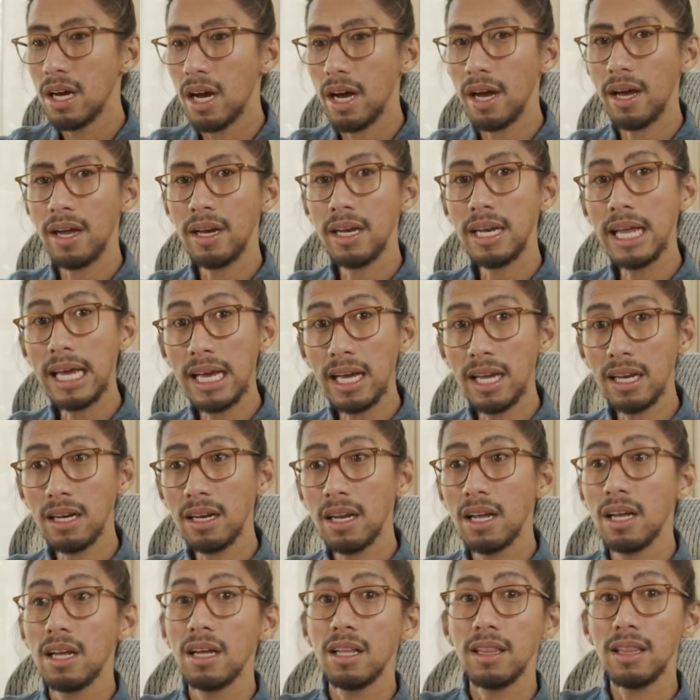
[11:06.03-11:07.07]
and
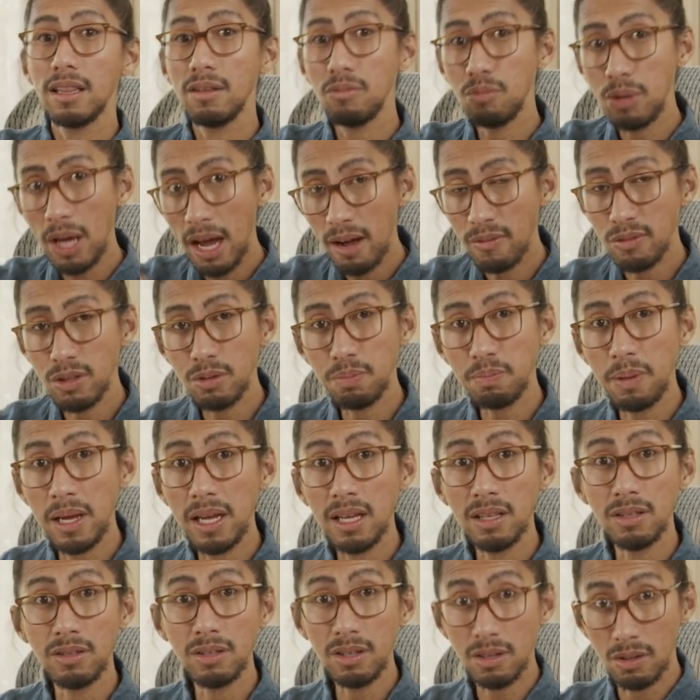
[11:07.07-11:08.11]
then we have to
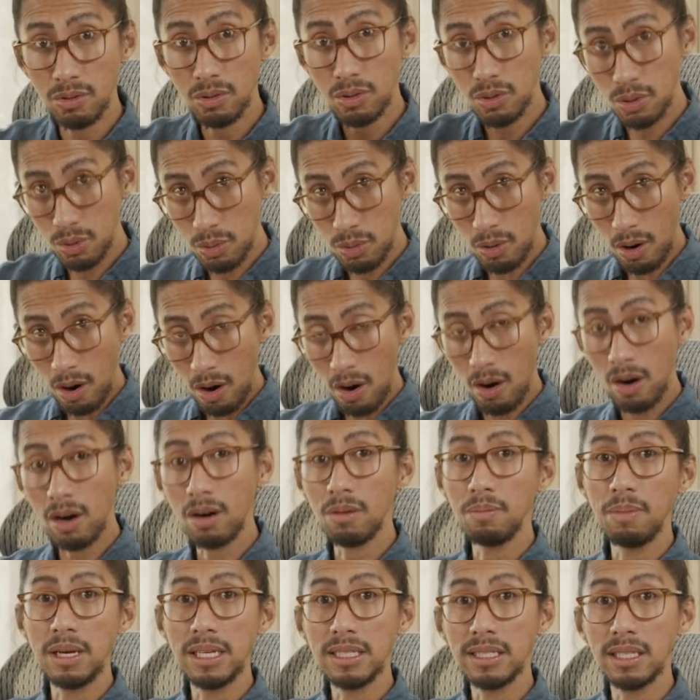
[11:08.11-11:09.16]
pay it, you know, through
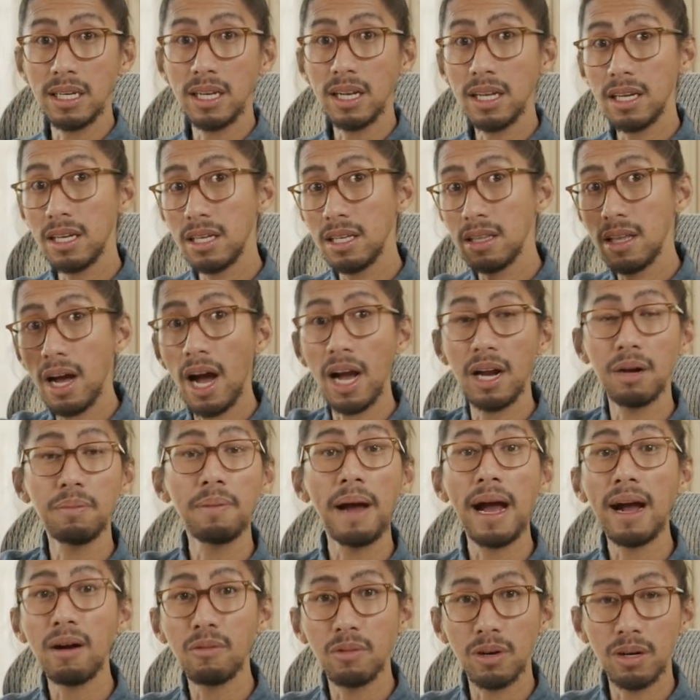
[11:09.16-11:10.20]
our basically the higher
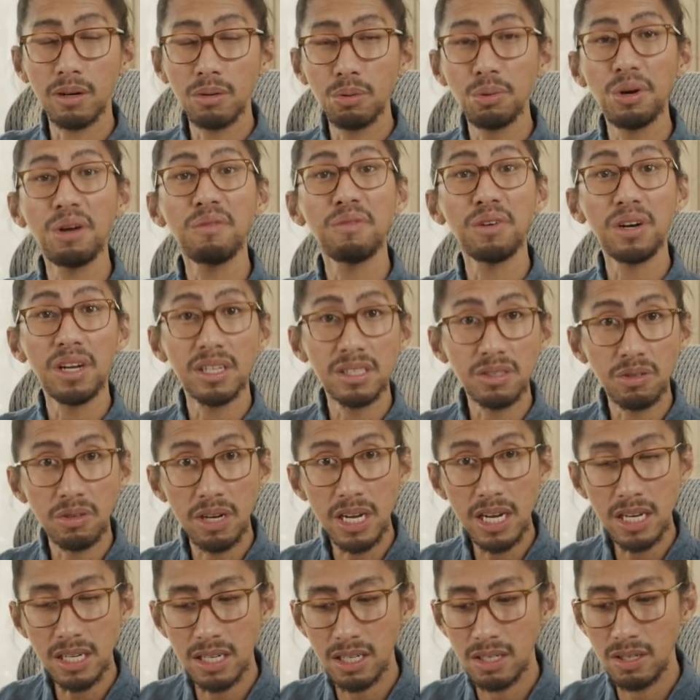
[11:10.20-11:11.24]
power, whoever has
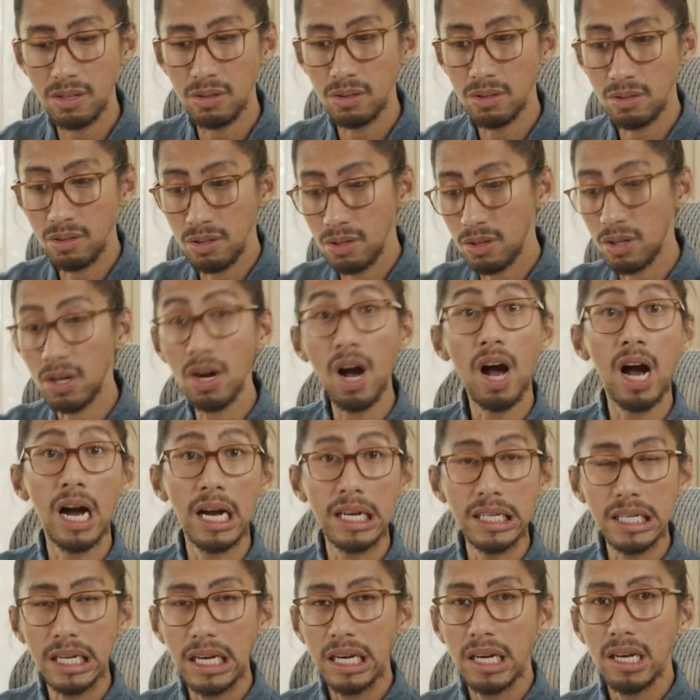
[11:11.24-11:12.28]
created you, to your God.